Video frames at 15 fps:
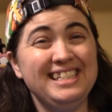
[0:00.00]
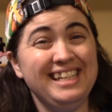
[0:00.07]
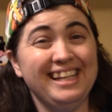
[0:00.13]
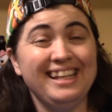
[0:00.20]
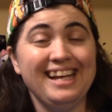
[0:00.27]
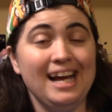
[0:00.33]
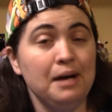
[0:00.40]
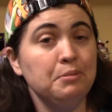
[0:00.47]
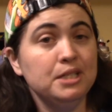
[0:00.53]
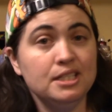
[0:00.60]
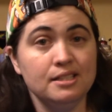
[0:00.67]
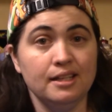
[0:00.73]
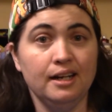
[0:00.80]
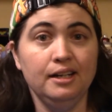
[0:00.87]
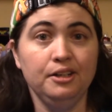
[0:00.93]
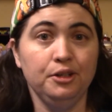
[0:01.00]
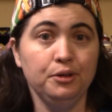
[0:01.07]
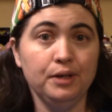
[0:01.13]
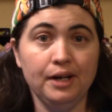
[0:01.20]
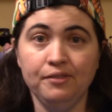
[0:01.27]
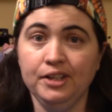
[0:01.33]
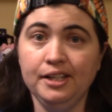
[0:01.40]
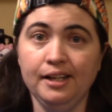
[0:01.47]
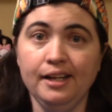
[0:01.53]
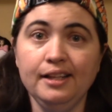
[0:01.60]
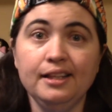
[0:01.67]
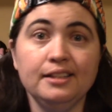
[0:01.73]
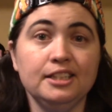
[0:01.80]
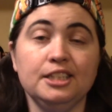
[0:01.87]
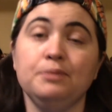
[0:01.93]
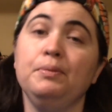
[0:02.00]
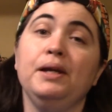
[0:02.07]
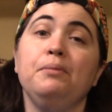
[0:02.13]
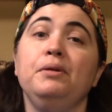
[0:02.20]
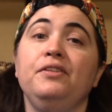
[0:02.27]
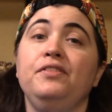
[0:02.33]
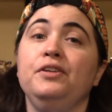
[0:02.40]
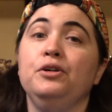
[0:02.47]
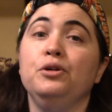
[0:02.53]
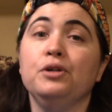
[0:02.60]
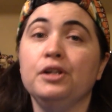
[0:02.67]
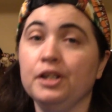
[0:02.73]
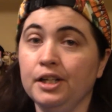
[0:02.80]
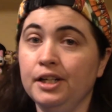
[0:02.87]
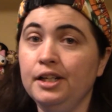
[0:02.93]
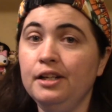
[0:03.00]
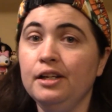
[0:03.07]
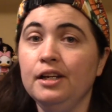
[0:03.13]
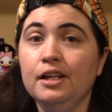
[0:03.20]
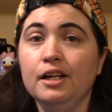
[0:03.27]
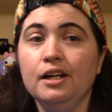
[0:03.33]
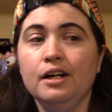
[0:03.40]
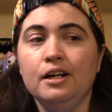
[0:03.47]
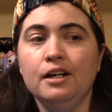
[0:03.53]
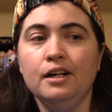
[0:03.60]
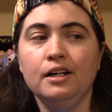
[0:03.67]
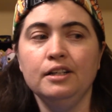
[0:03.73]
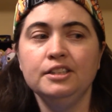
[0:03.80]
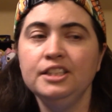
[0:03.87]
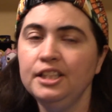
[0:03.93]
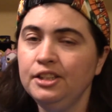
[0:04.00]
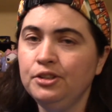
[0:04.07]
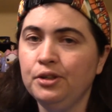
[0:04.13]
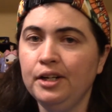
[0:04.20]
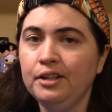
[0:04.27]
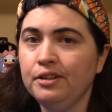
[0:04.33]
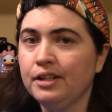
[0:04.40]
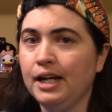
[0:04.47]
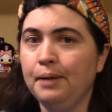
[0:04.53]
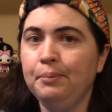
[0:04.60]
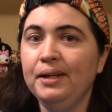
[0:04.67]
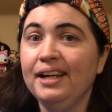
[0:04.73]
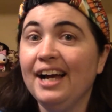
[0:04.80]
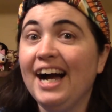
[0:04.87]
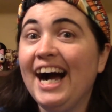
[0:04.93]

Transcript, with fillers: daily habits that I do every day that just make me feel good. Uh, see, don't I look happy?